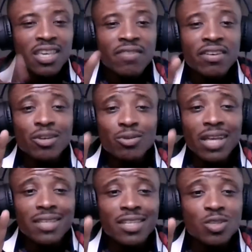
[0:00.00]
The
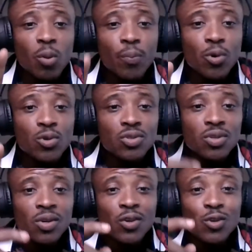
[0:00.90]
recruiter sees your post,
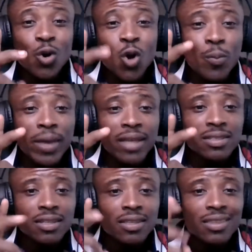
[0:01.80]
your
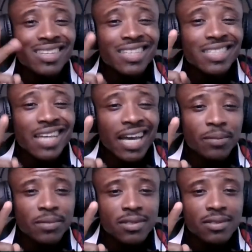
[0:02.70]
comments three
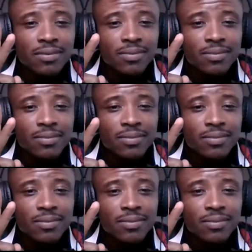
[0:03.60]
times.